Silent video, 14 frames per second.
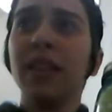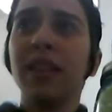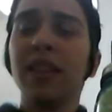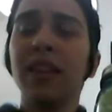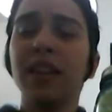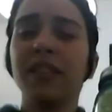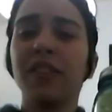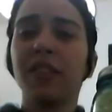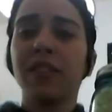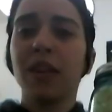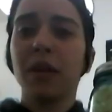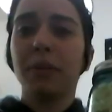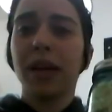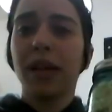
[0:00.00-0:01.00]
Then I took
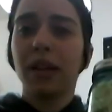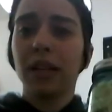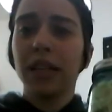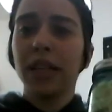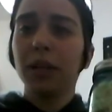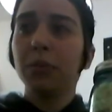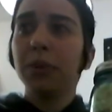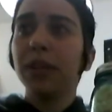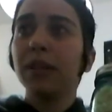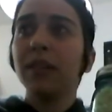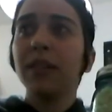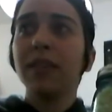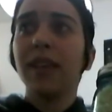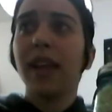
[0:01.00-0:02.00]
some cannellini
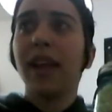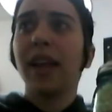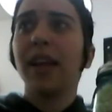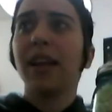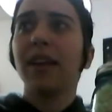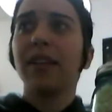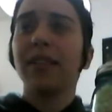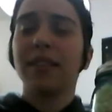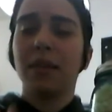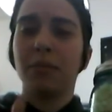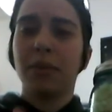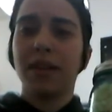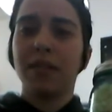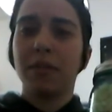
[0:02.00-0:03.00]
beans and
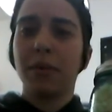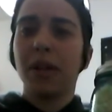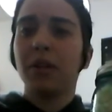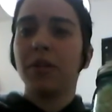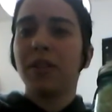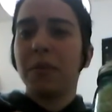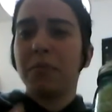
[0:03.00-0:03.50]
some diced tomatoes.